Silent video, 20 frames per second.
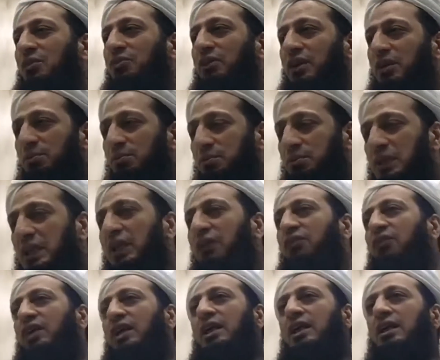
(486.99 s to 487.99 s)
very
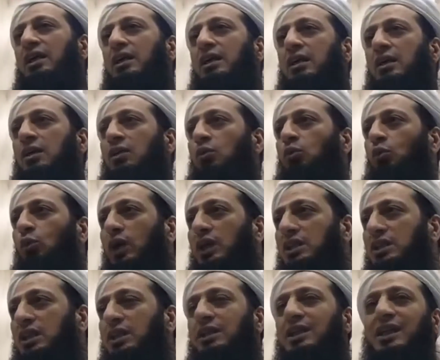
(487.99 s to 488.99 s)
briefly,
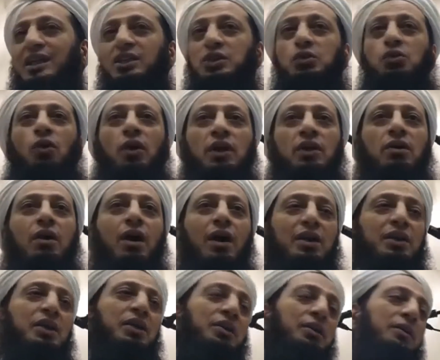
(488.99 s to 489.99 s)
what is it that is going
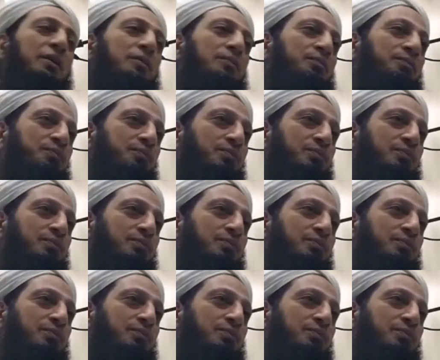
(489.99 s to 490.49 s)
on here?